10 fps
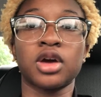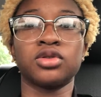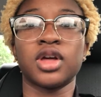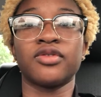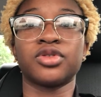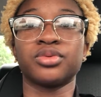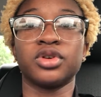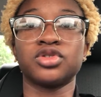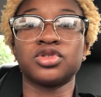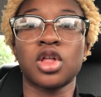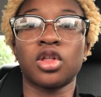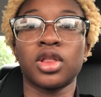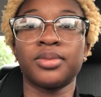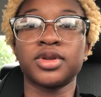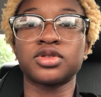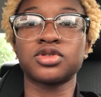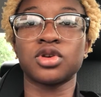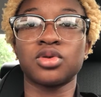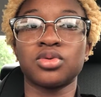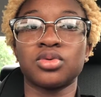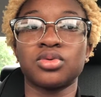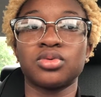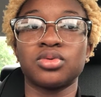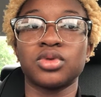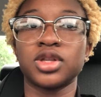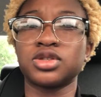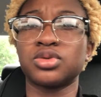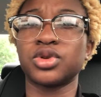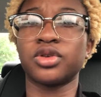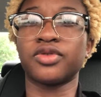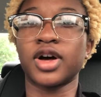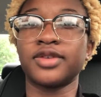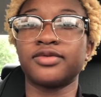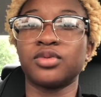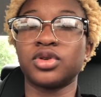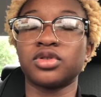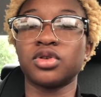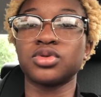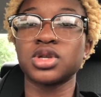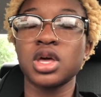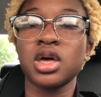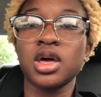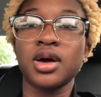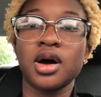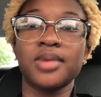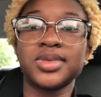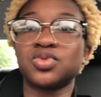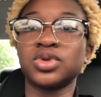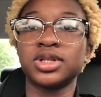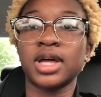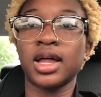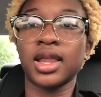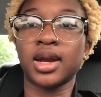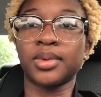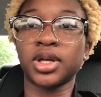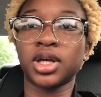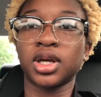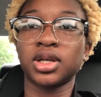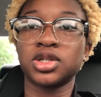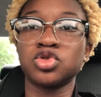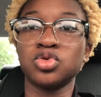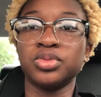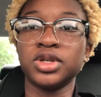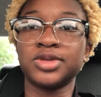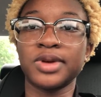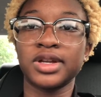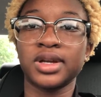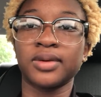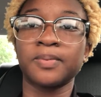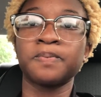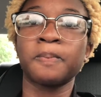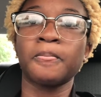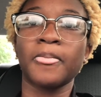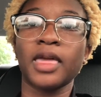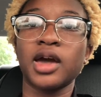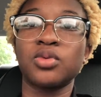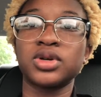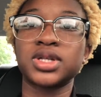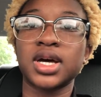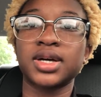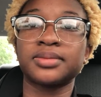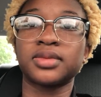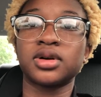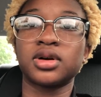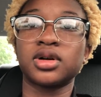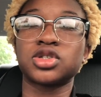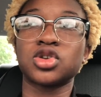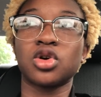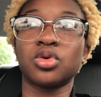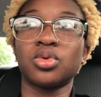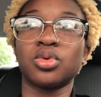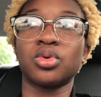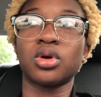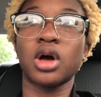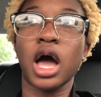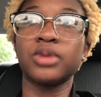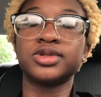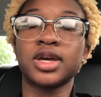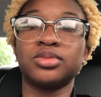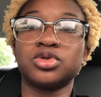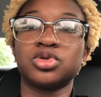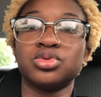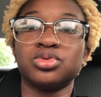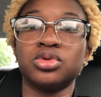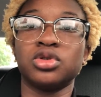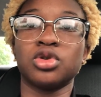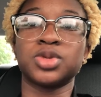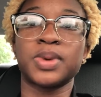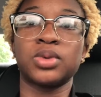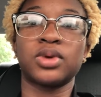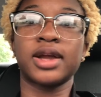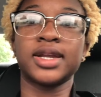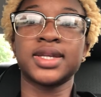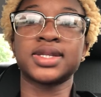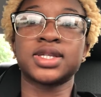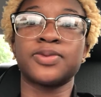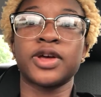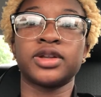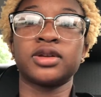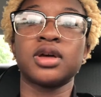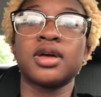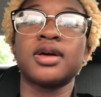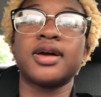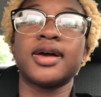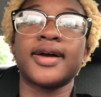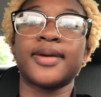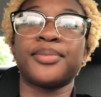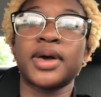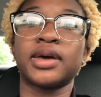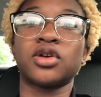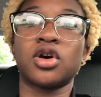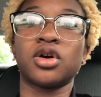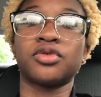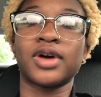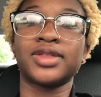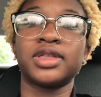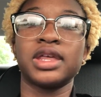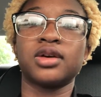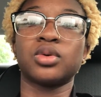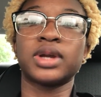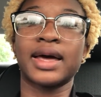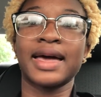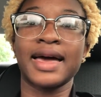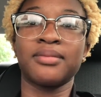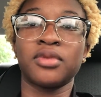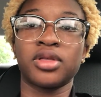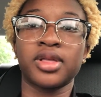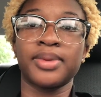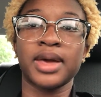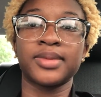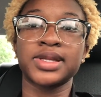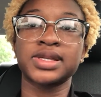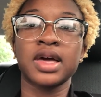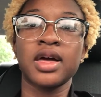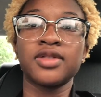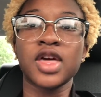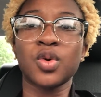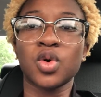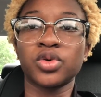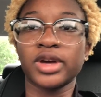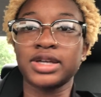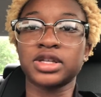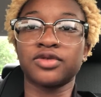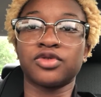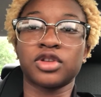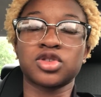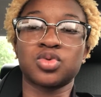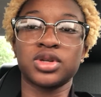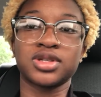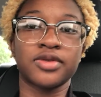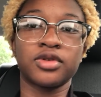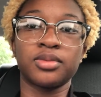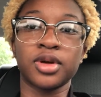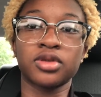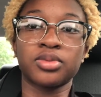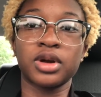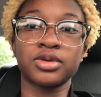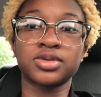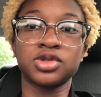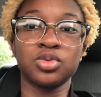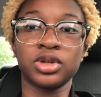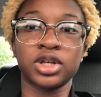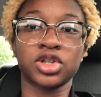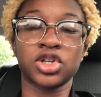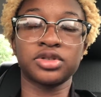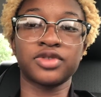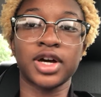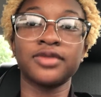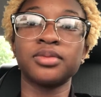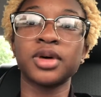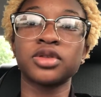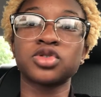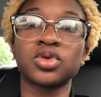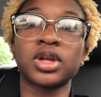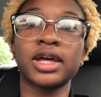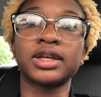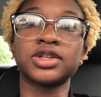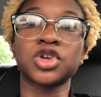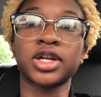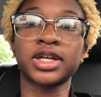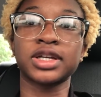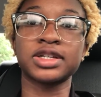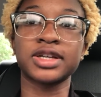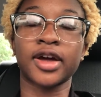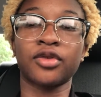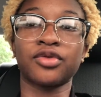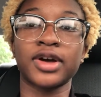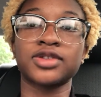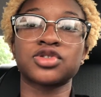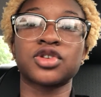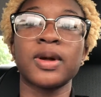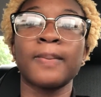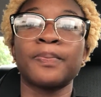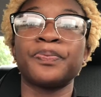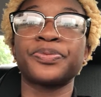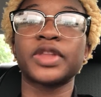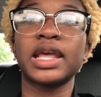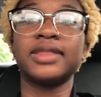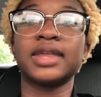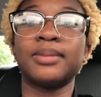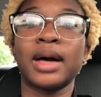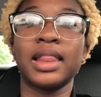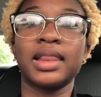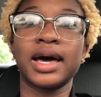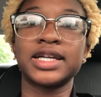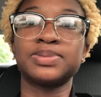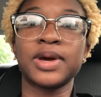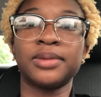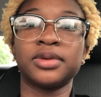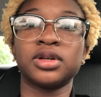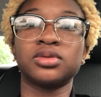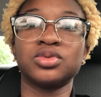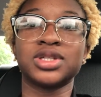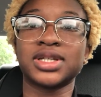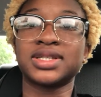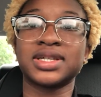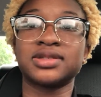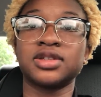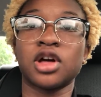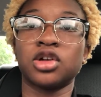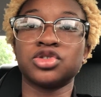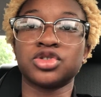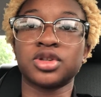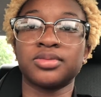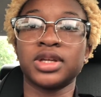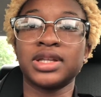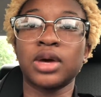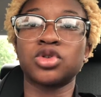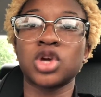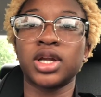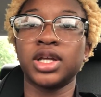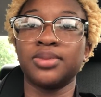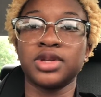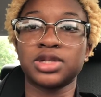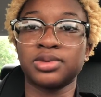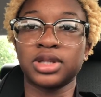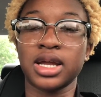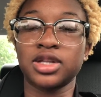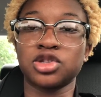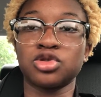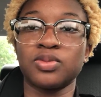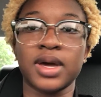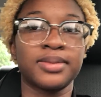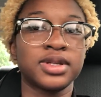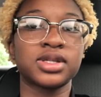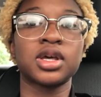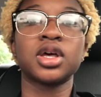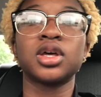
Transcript: I only have a $300 limit, so it's 3 or 5, one of those. It's really not a lot of money to be spending at one time, so I was able to, spend what I needed to spend and pay it off. I think when I had monthly payments, they were only asking for like $27 a month, but I was doing like $35 a month so that I could try to get it down faster. And then my last payment was like $60 or something. They were trying to get me to split that into 2 payments,